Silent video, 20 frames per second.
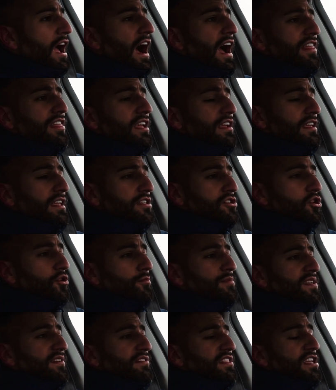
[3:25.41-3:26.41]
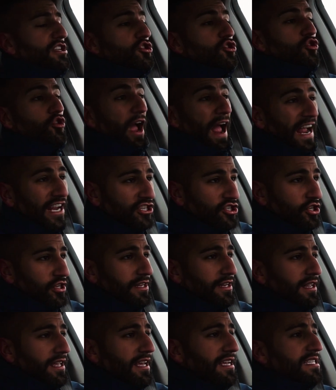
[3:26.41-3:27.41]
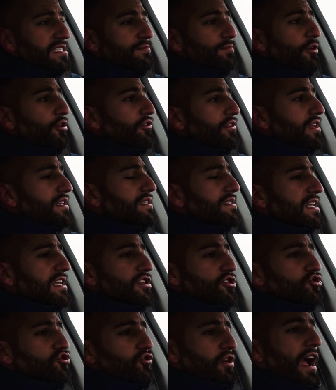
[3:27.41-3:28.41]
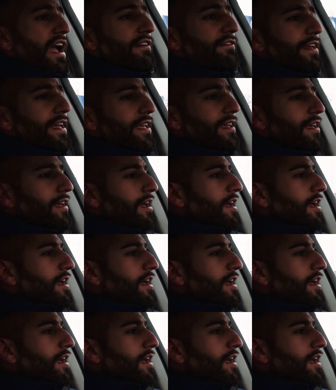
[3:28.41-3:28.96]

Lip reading: I think in terms of the traction experience in driving,